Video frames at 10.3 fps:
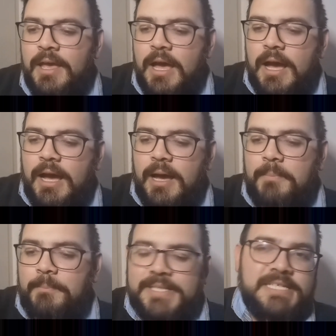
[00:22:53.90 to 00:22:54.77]

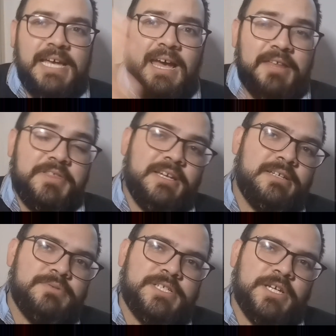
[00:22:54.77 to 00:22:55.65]
But yeah, I think
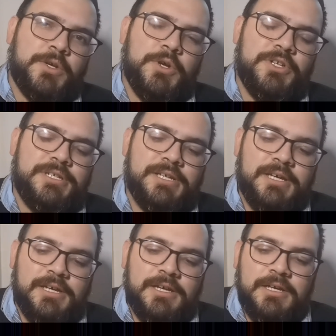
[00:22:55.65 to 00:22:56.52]
it was a good
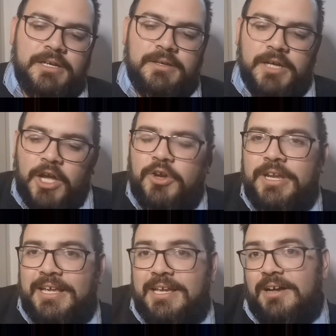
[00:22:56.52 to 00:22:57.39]

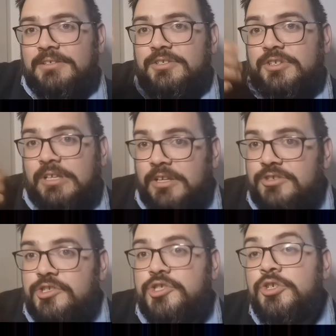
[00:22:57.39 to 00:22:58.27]
encounter to
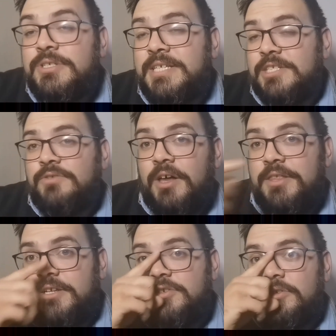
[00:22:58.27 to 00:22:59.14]
introduce us
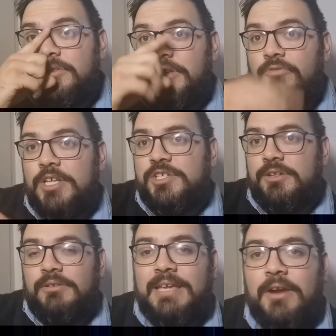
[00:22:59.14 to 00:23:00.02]
rather to the
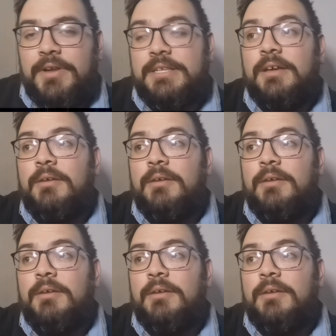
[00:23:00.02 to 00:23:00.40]
Reginald character,